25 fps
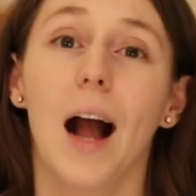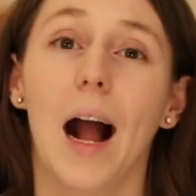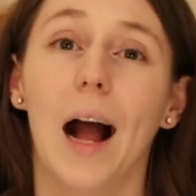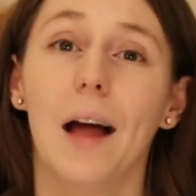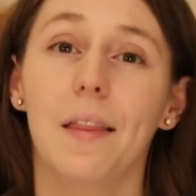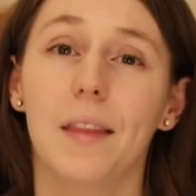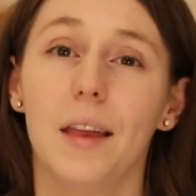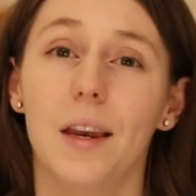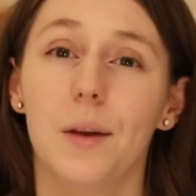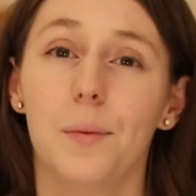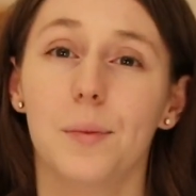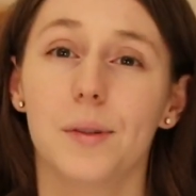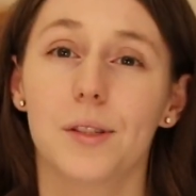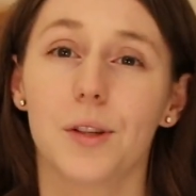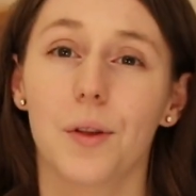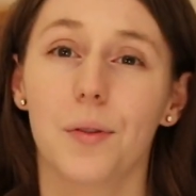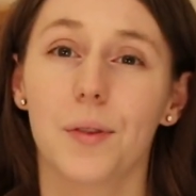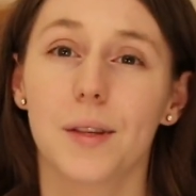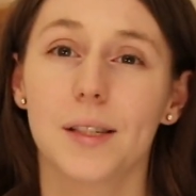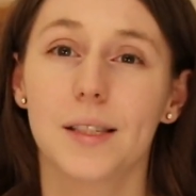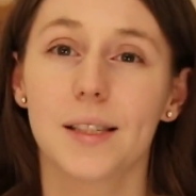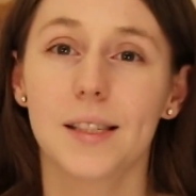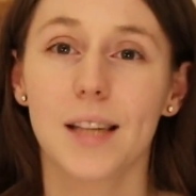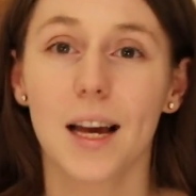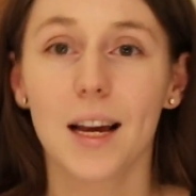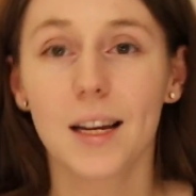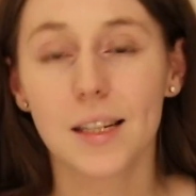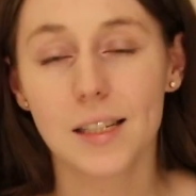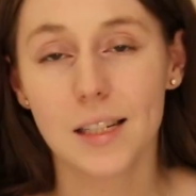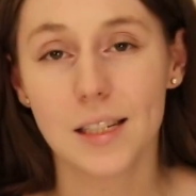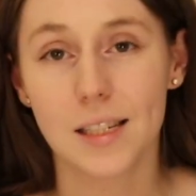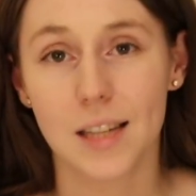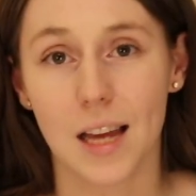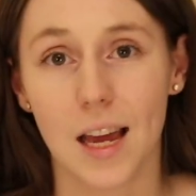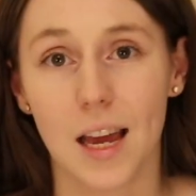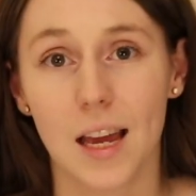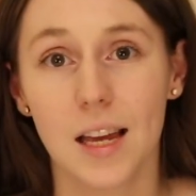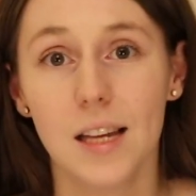And then it was on the
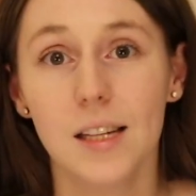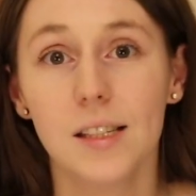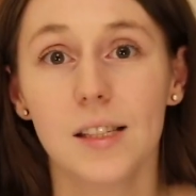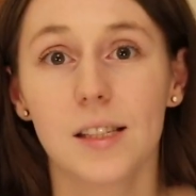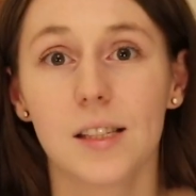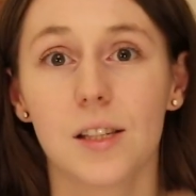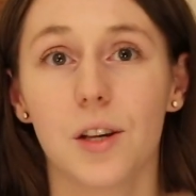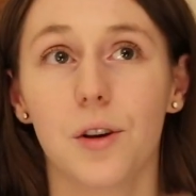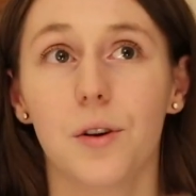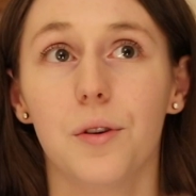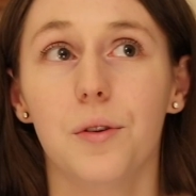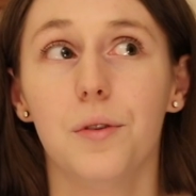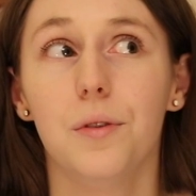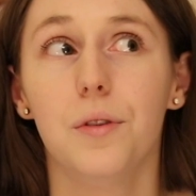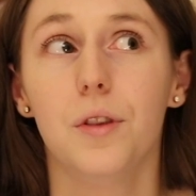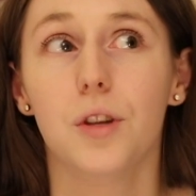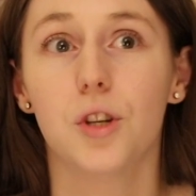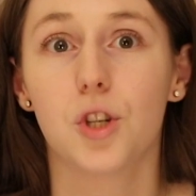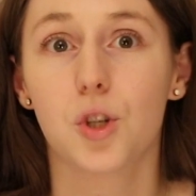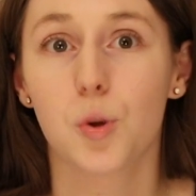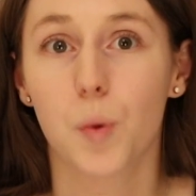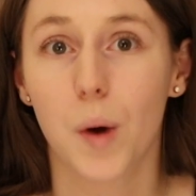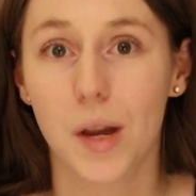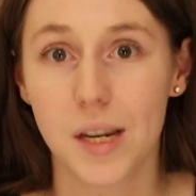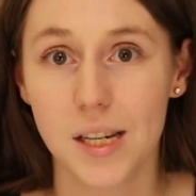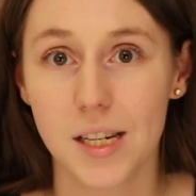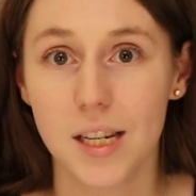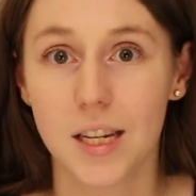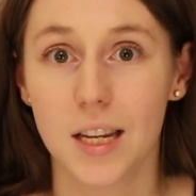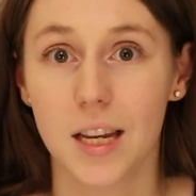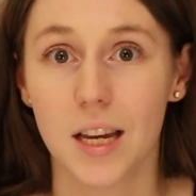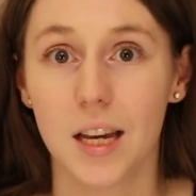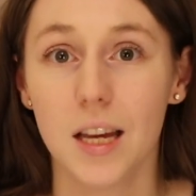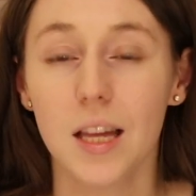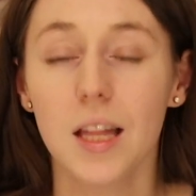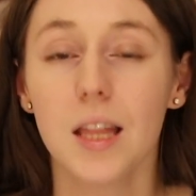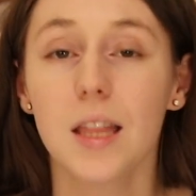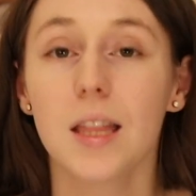Saturday, so the
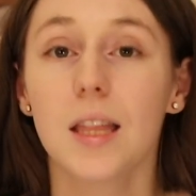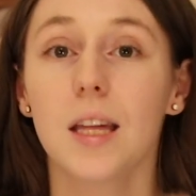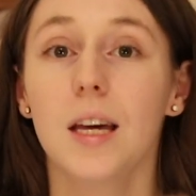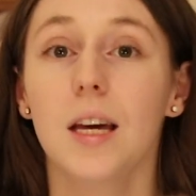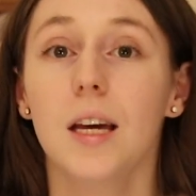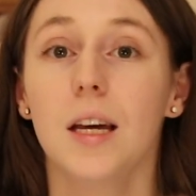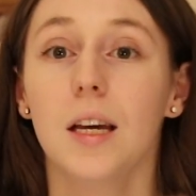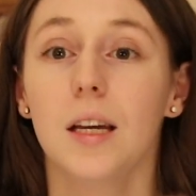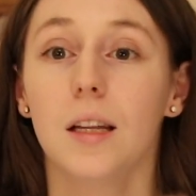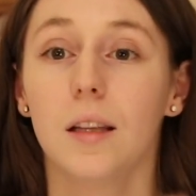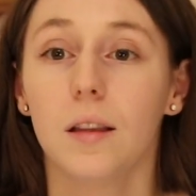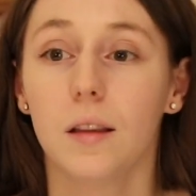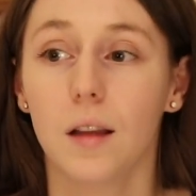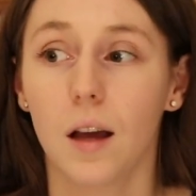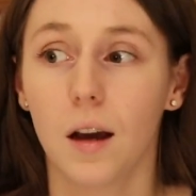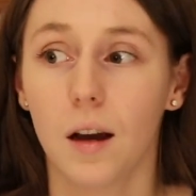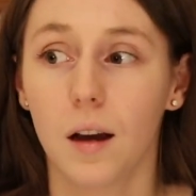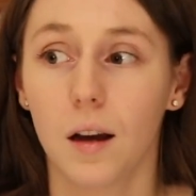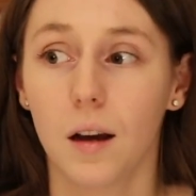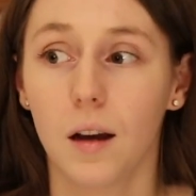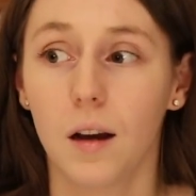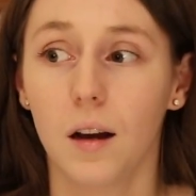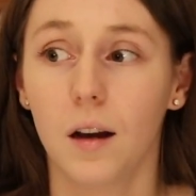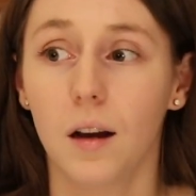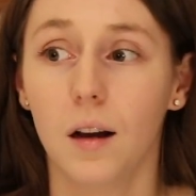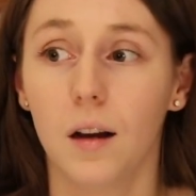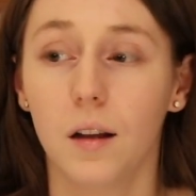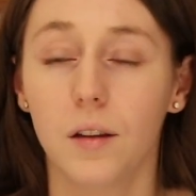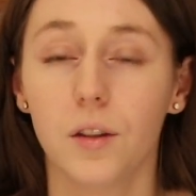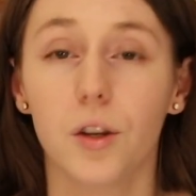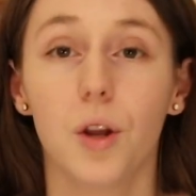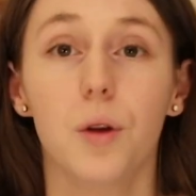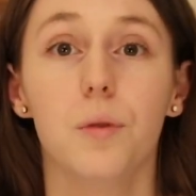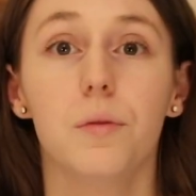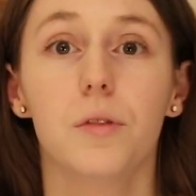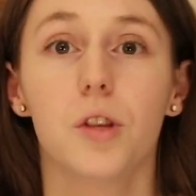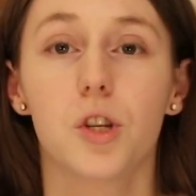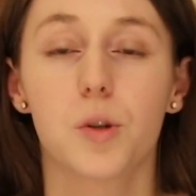20th, uh,
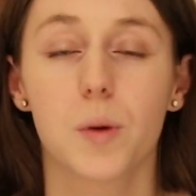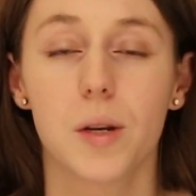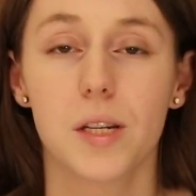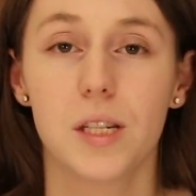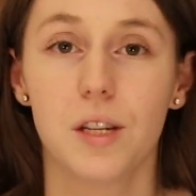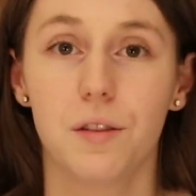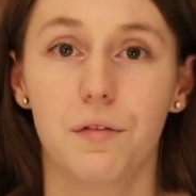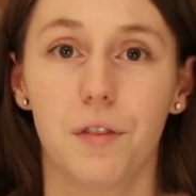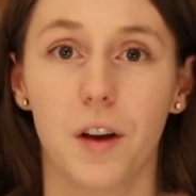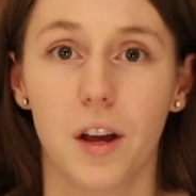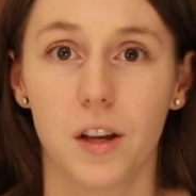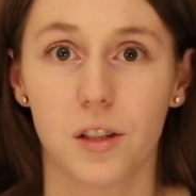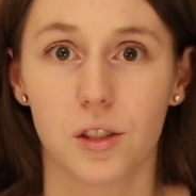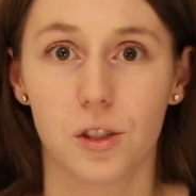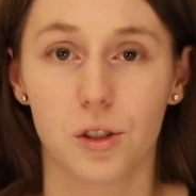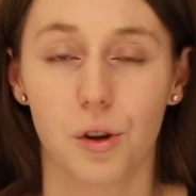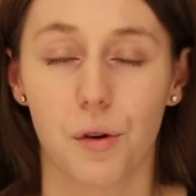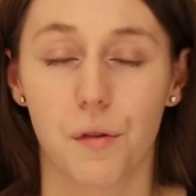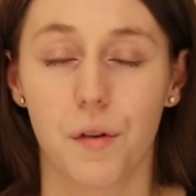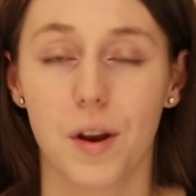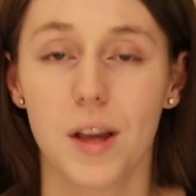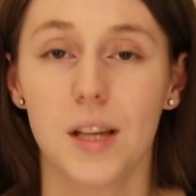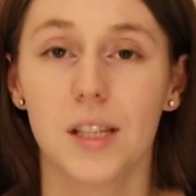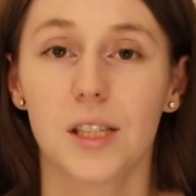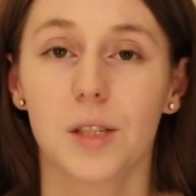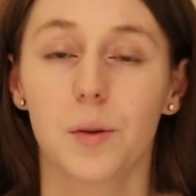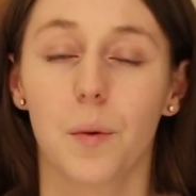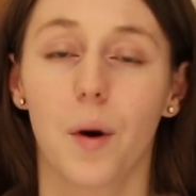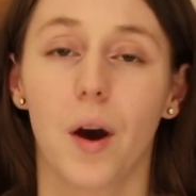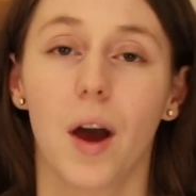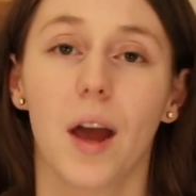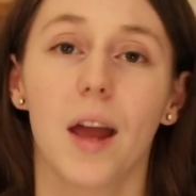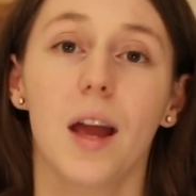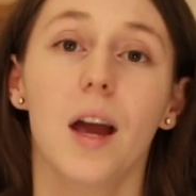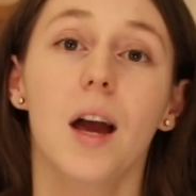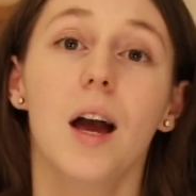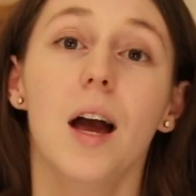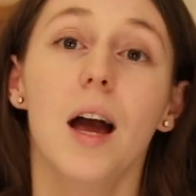nope, the 21st, sorry. So
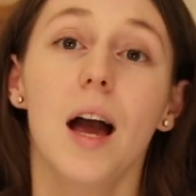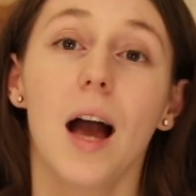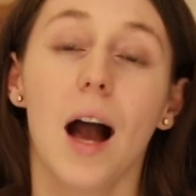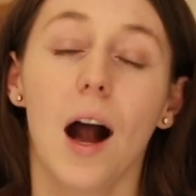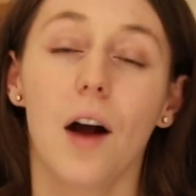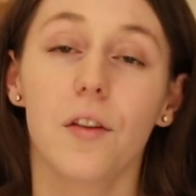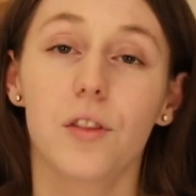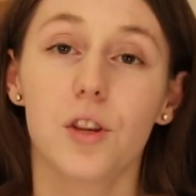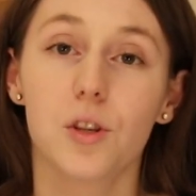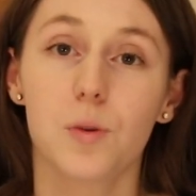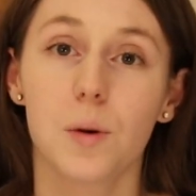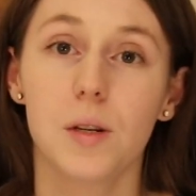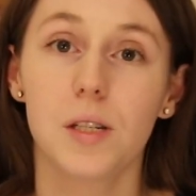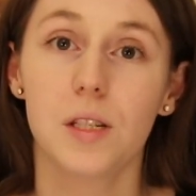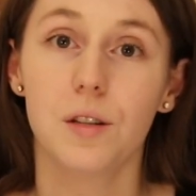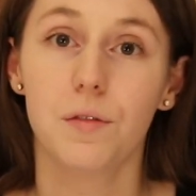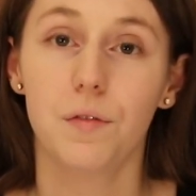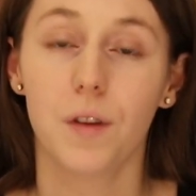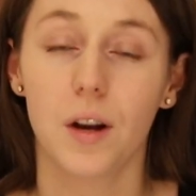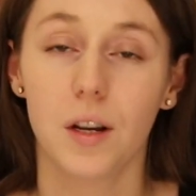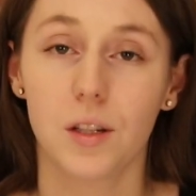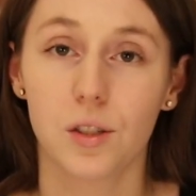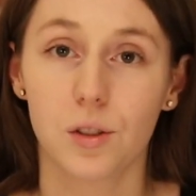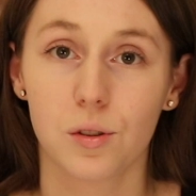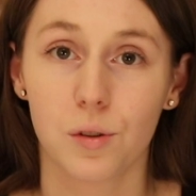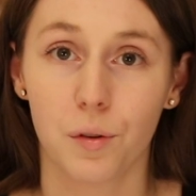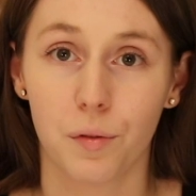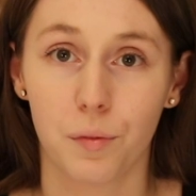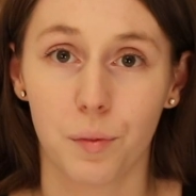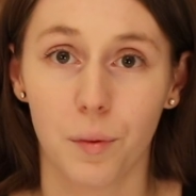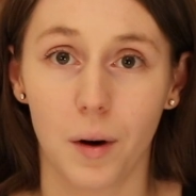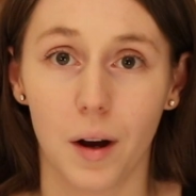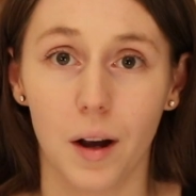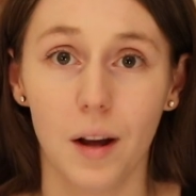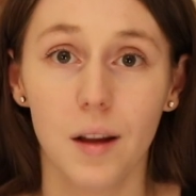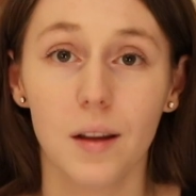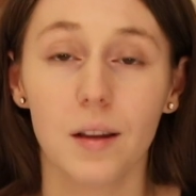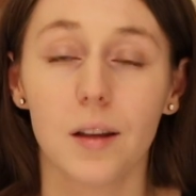I had the 21st off
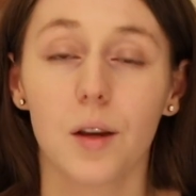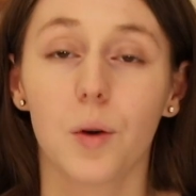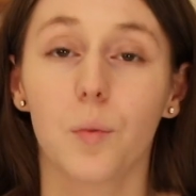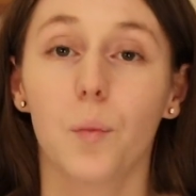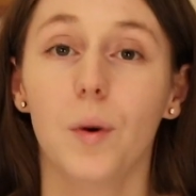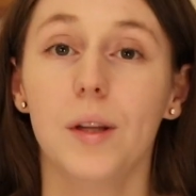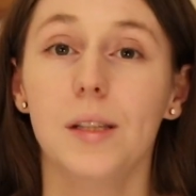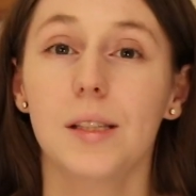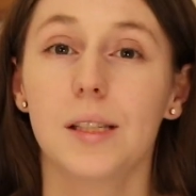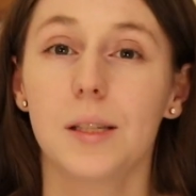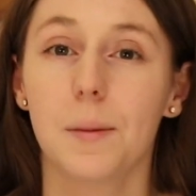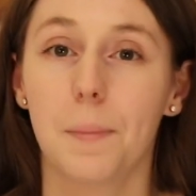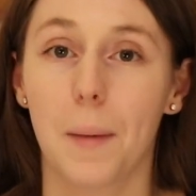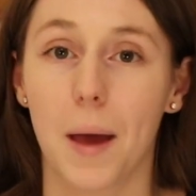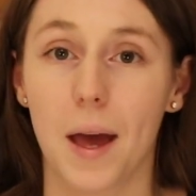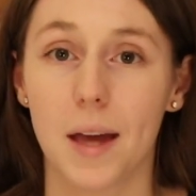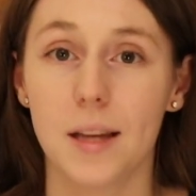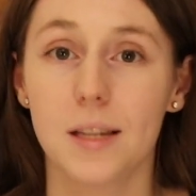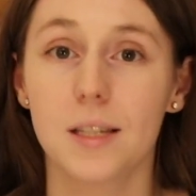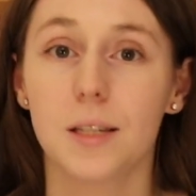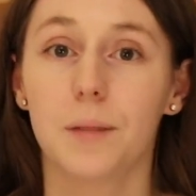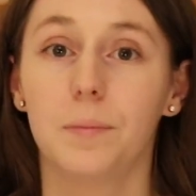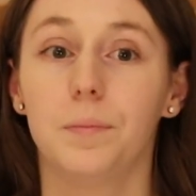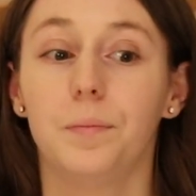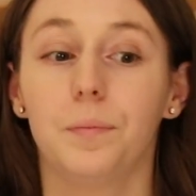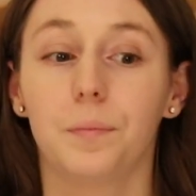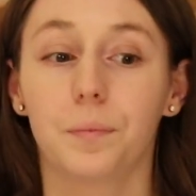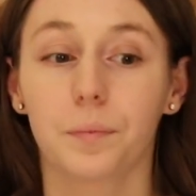work, went to bed